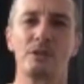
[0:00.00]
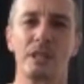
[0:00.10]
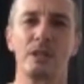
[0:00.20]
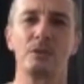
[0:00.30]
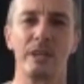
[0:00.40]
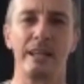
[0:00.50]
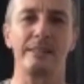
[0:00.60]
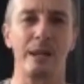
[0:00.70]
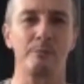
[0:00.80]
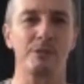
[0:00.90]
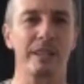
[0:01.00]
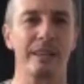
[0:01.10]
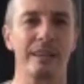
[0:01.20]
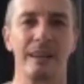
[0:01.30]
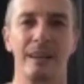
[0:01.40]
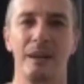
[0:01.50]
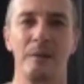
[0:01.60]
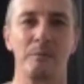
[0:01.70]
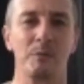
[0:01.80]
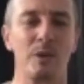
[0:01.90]
still donate something,
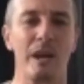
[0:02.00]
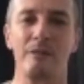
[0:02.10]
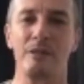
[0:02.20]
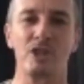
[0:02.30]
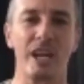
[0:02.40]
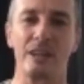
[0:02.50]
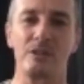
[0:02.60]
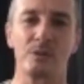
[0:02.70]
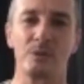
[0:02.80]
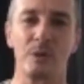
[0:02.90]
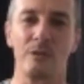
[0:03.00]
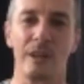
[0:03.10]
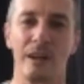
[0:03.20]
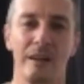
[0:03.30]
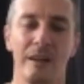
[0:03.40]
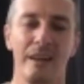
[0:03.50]
you have the chance to do it there.